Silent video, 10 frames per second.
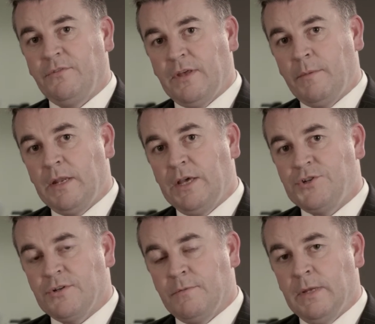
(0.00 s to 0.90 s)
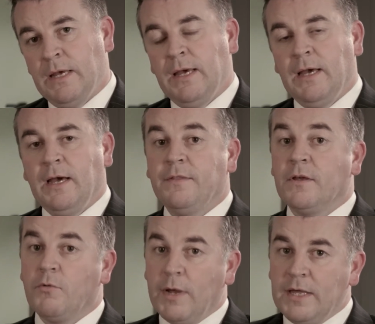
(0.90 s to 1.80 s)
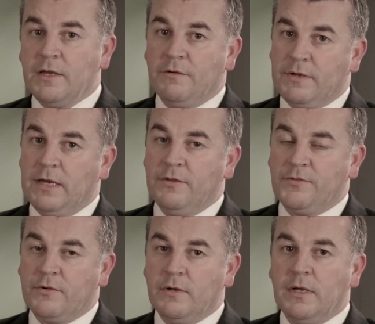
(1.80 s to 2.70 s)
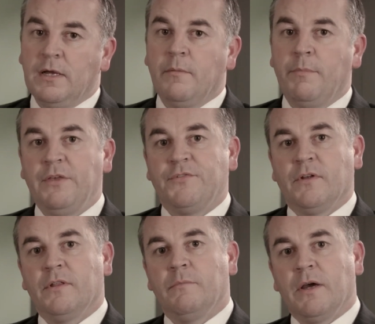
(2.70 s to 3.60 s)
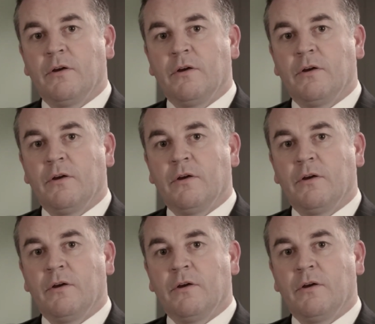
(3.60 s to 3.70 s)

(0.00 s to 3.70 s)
on examination and the grading of cancer based on the